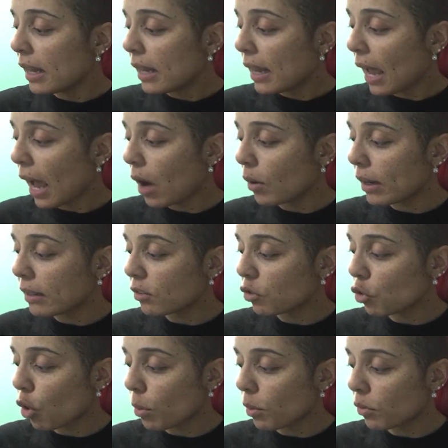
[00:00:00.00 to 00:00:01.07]
how it's
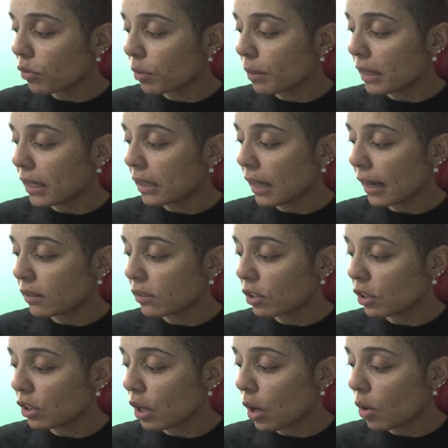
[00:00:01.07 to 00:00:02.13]
normal for me like to
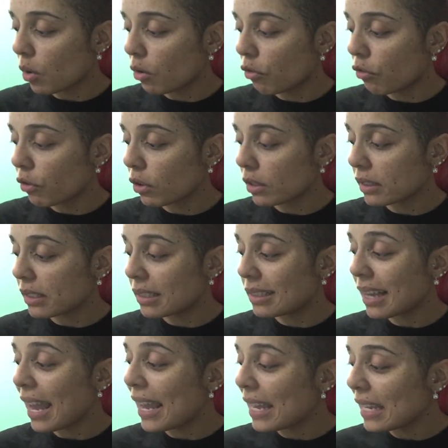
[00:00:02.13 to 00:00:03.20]
go for
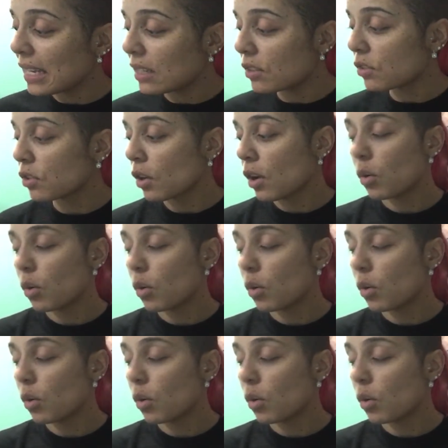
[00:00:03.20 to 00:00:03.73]
days